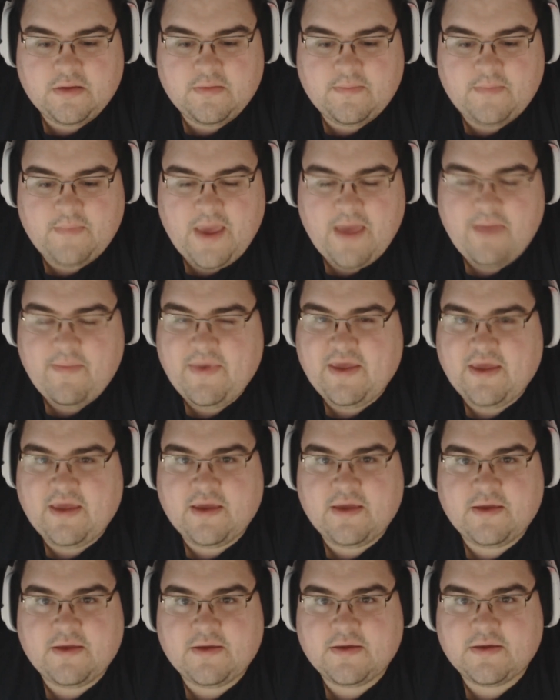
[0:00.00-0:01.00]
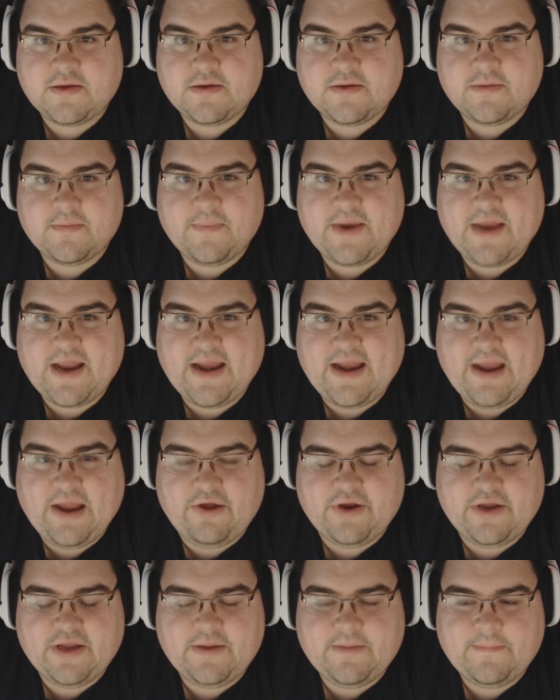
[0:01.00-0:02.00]
Maybe, but I
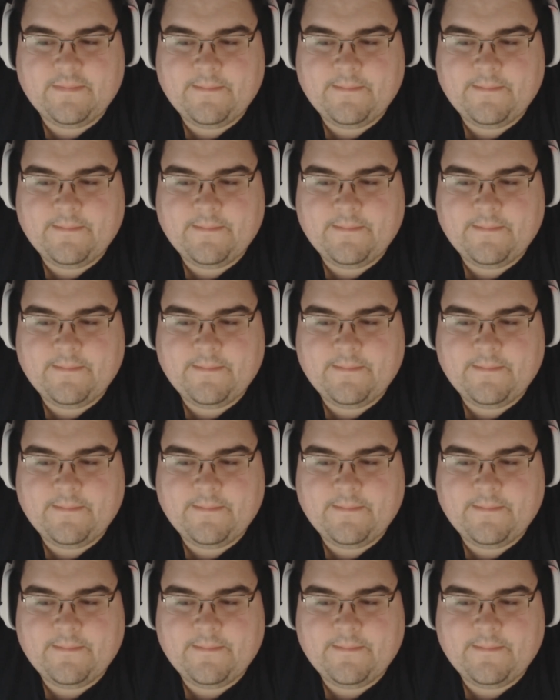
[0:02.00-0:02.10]
doubt it.